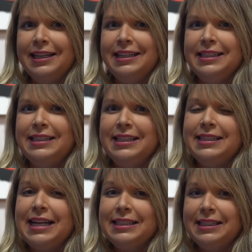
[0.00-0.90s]
Since it's
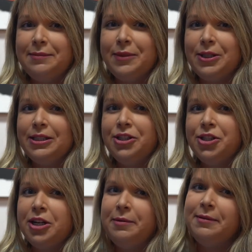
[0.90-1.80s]
that simple, it's sure
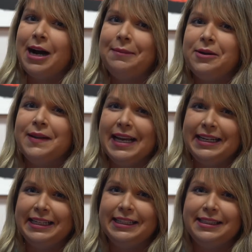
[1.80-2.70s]
to be popular with
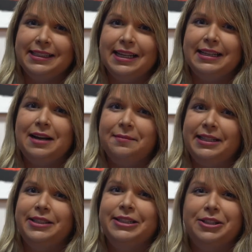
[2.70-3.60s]
candidates, and that
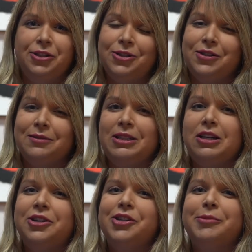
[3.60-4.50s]
means you can choose from a
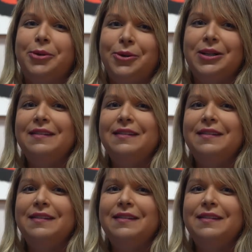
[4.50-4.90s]
larger pool of